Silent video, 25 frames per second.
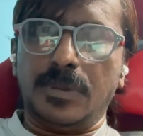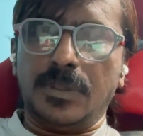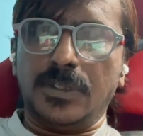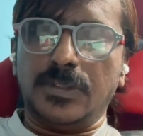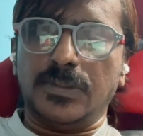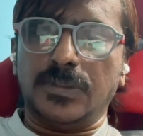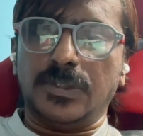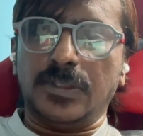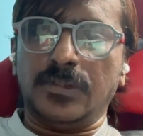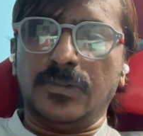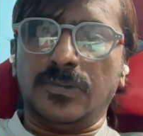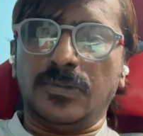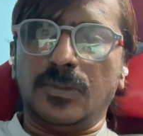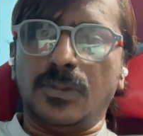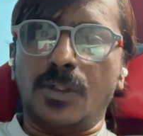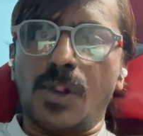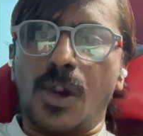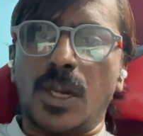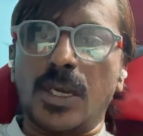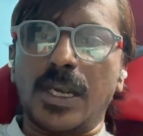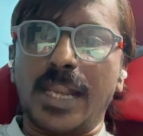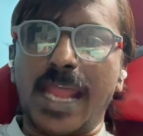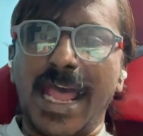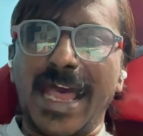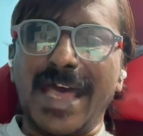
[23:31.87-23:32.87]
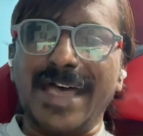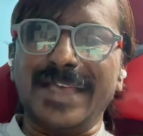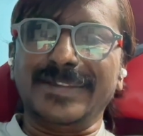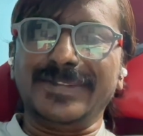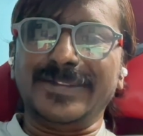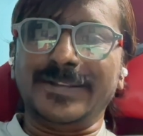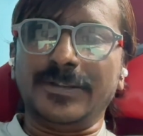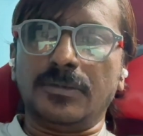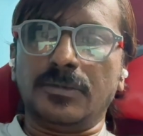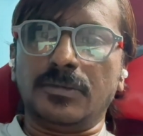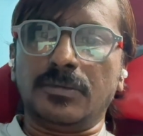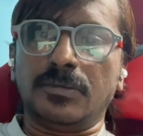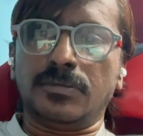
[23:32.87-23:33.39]
It's not
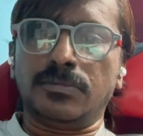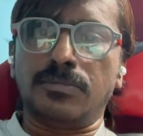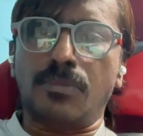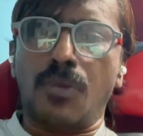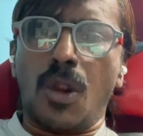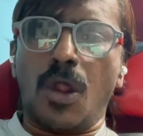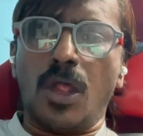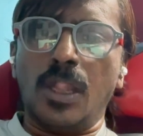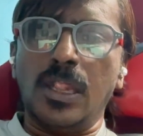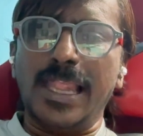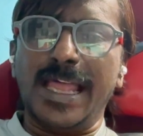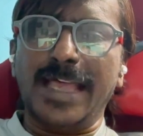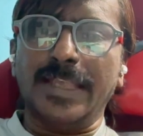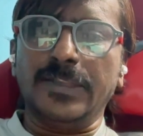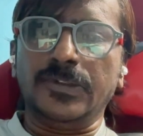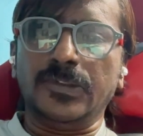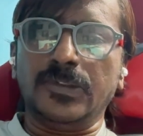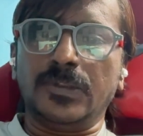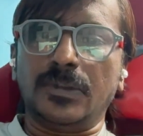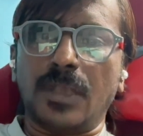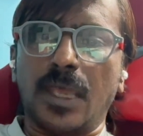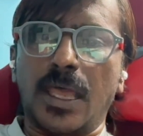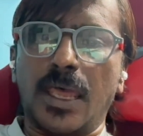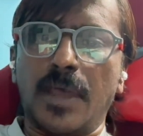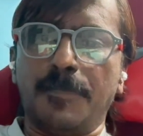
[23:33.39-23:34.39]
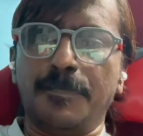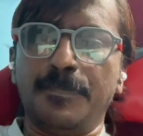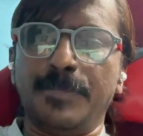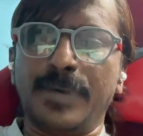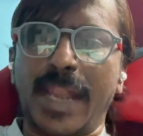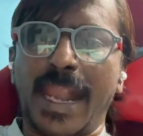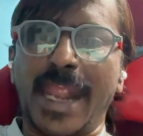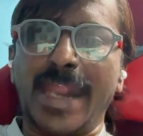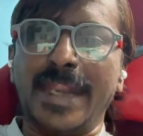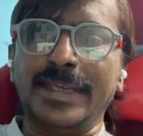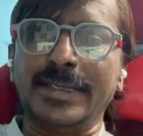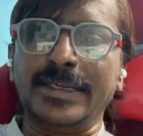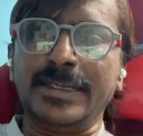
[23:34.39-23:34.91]
as small as a
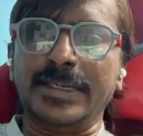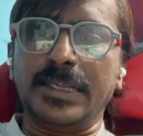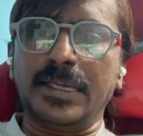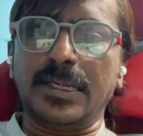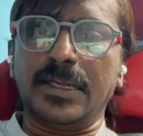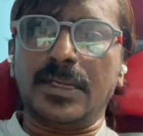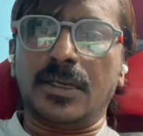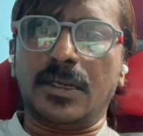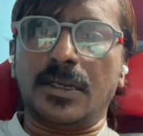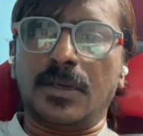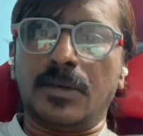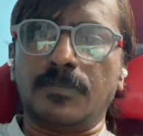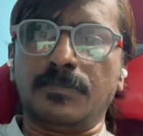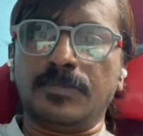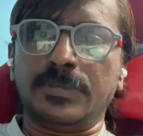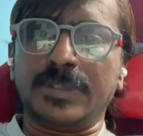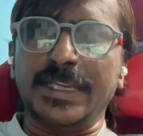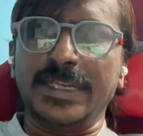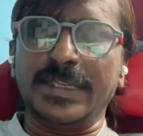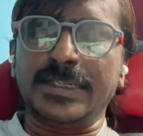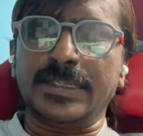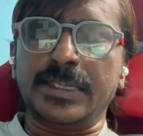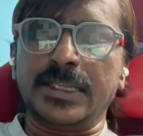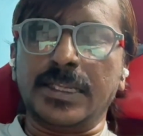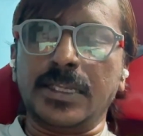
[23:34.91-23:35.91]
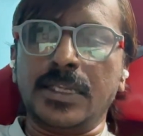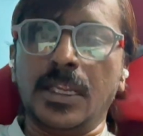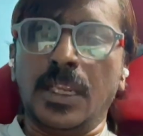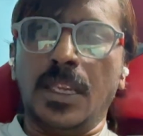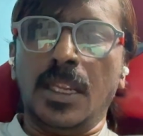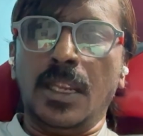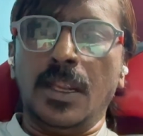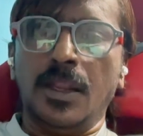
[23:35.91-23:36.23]
brand tinting,